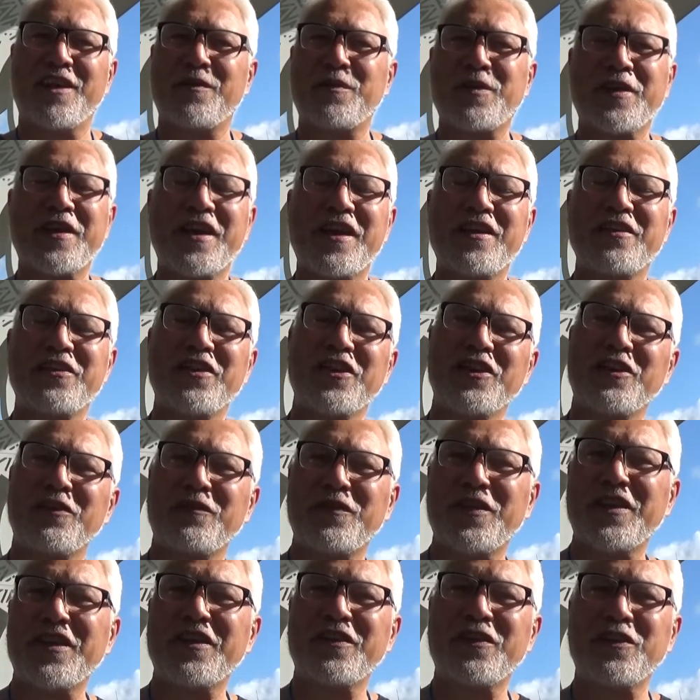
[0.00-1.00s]
We can't think of
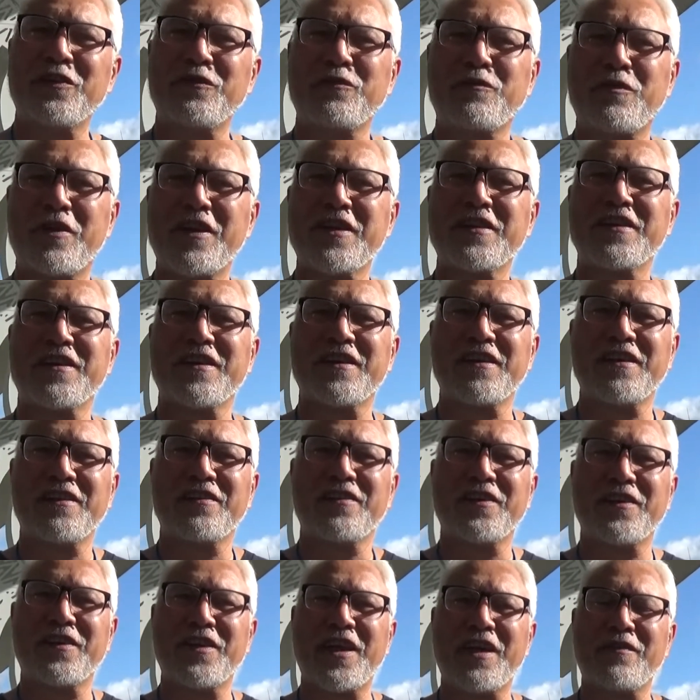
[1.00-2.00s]
anything greater
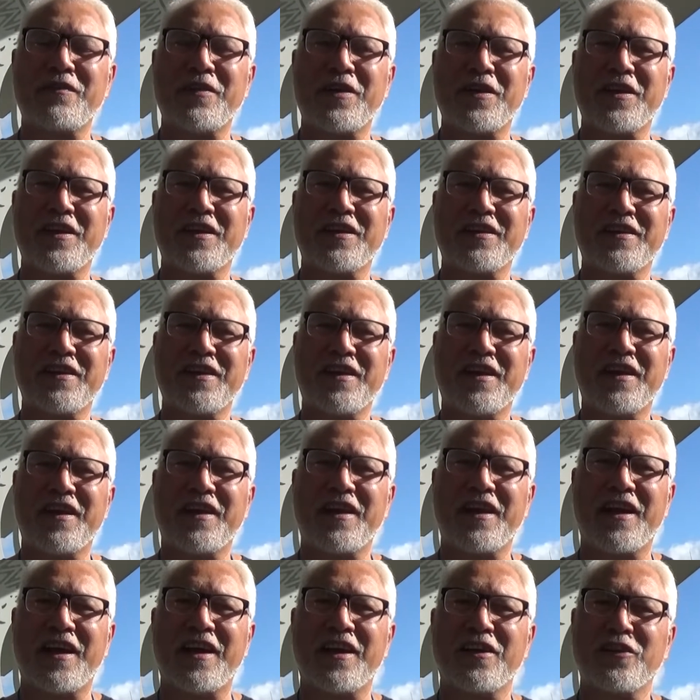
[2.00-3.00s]
than having
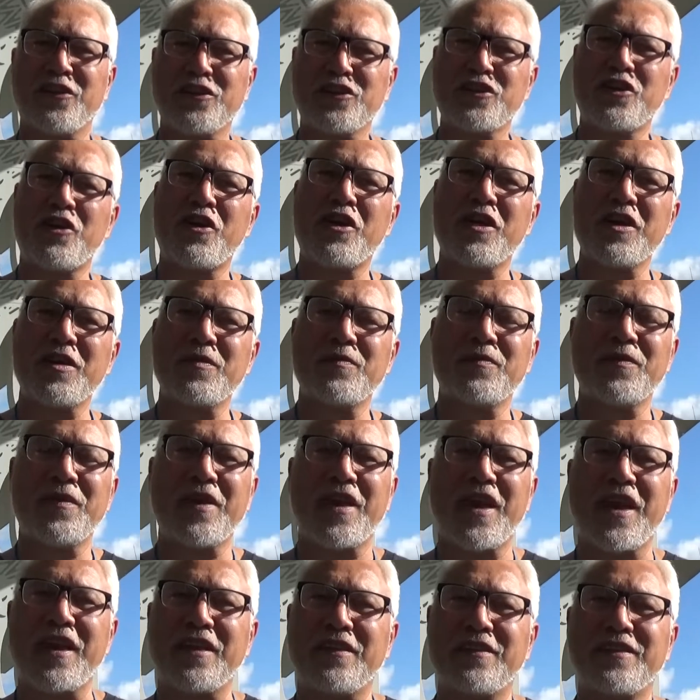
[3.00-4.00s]
uh, the time
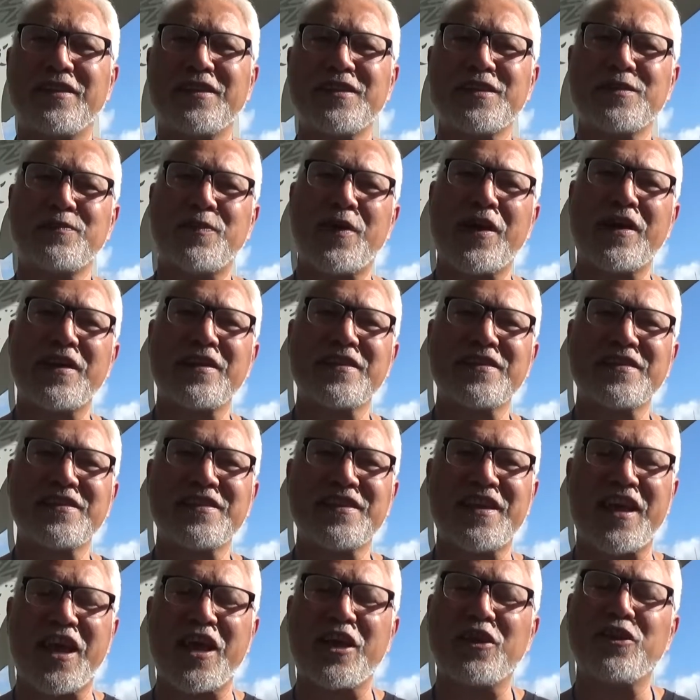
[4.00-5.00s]
and the space
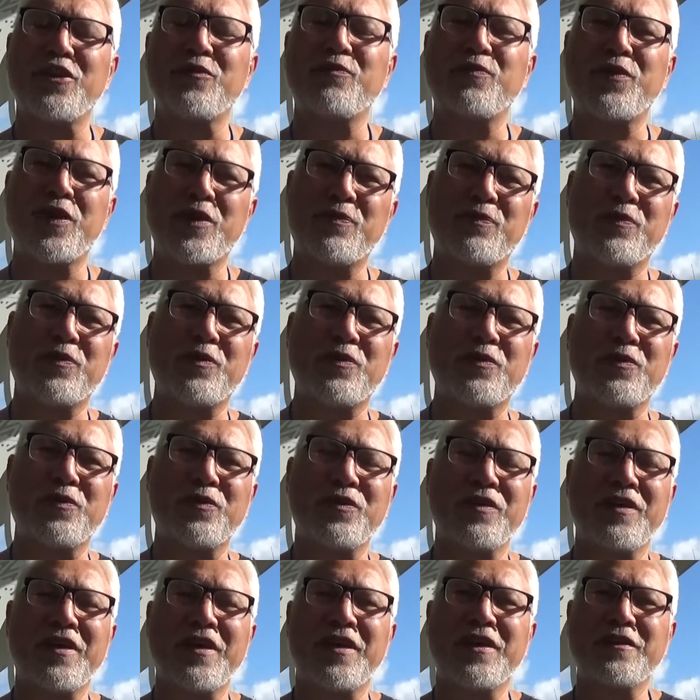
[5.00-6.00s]
and the people
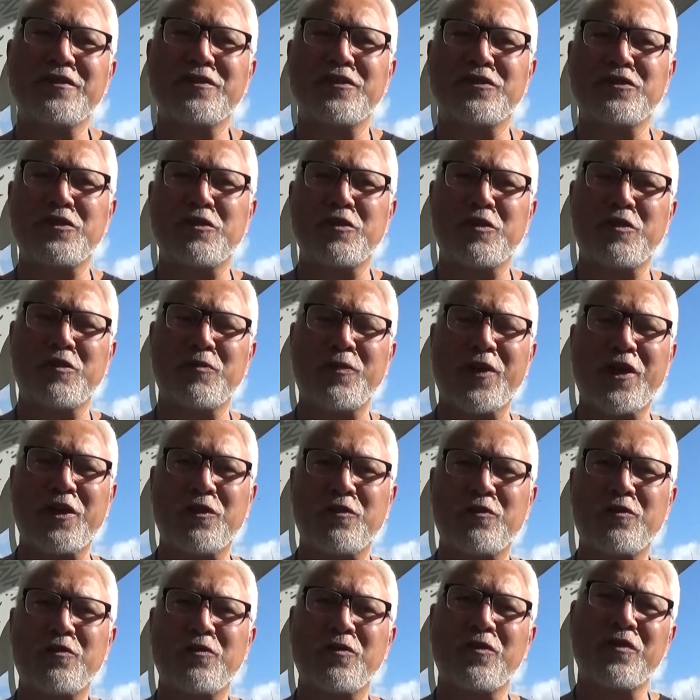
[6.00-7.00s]
to talk about
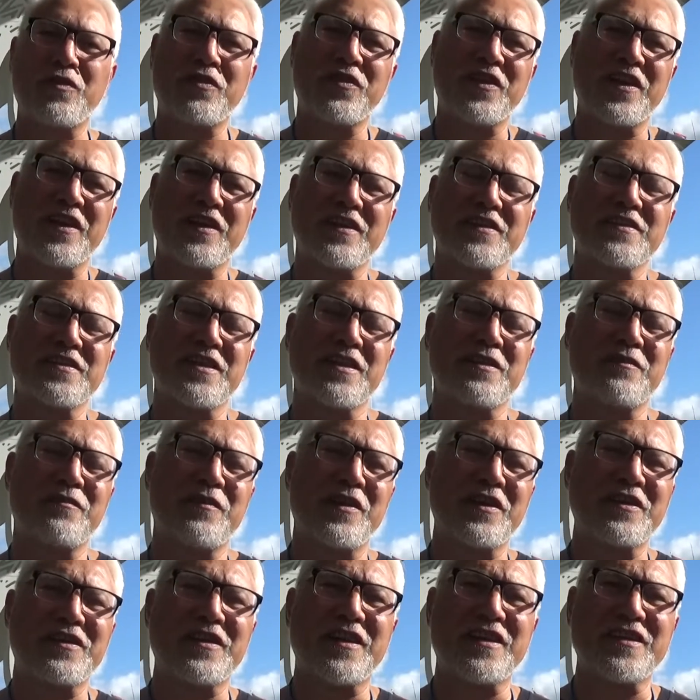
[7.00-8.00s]
all the things that
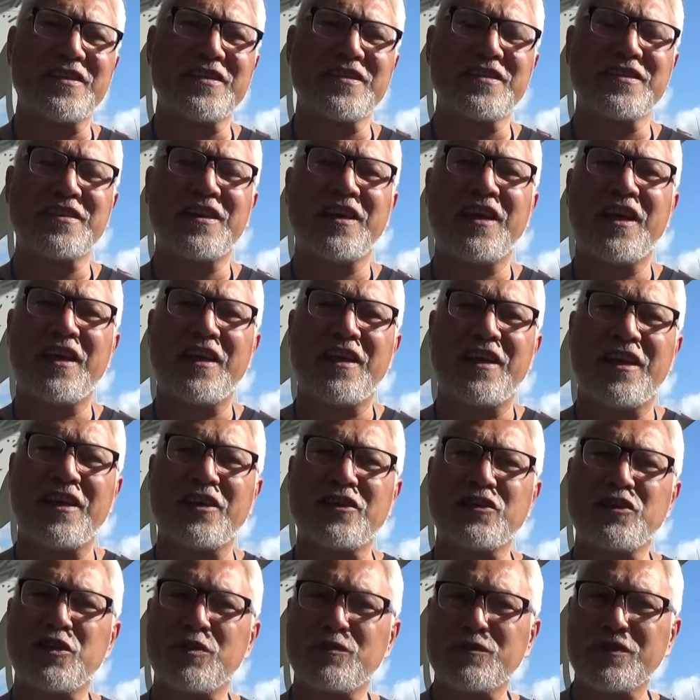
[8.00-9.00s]
affect us in
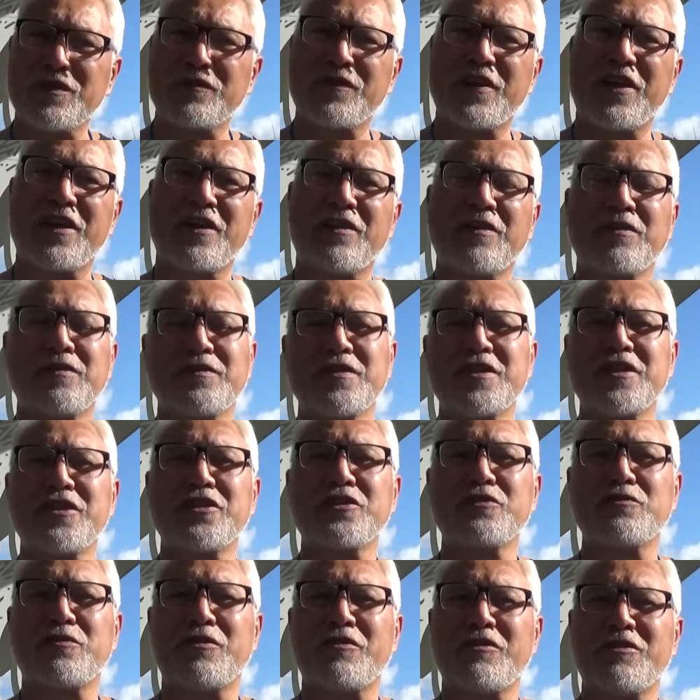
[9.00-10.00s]
terms of our
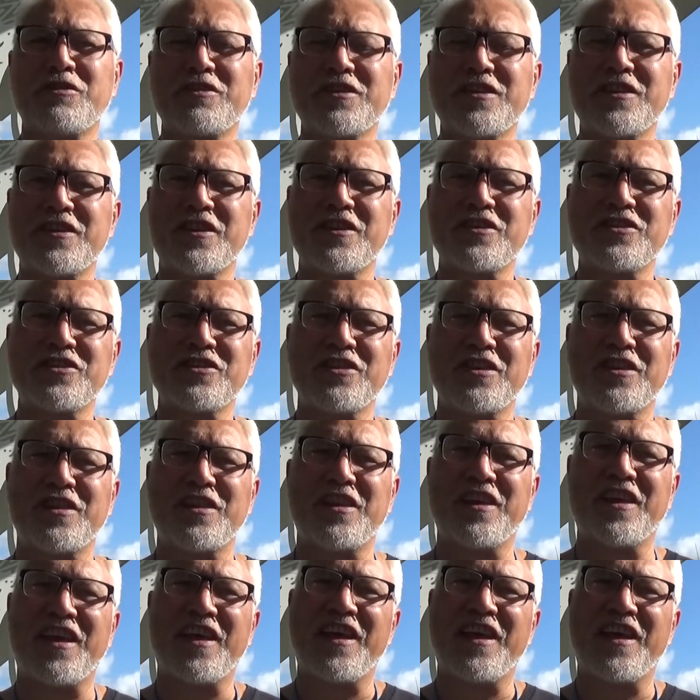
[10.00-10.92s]
sexual orientation,